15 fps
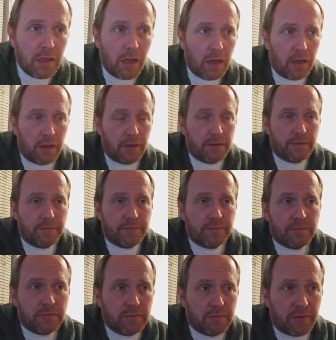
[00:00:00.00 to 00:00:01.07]
Uh,
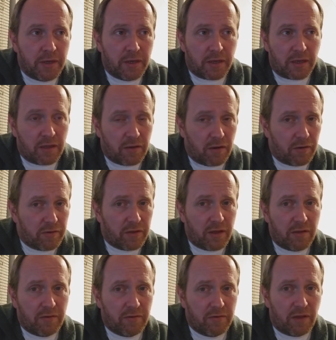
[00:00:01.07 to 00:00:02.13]
but Guitar
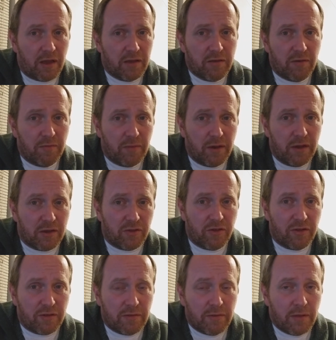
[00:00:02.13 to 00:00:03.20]
Center, not so much.
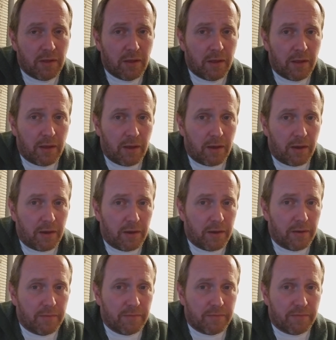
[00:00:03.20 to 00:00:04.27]

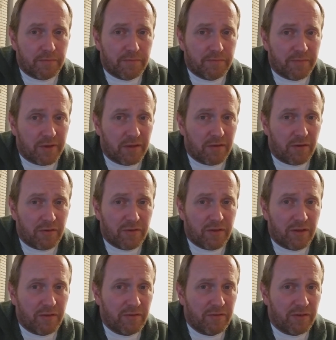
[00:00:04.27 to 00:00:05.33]
Um, Guitar
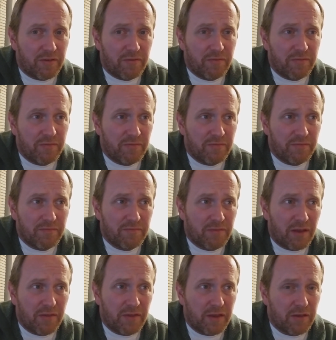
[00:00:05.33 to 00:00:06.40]
Center, you,
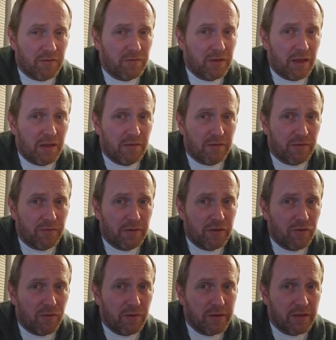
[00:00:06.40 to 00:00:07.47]
I think you're down to three
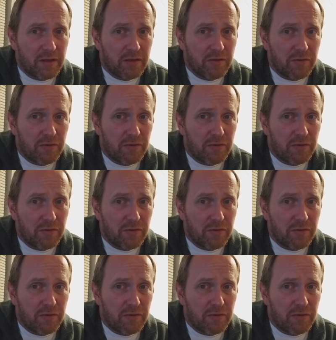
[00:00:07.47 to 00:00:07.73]
choices.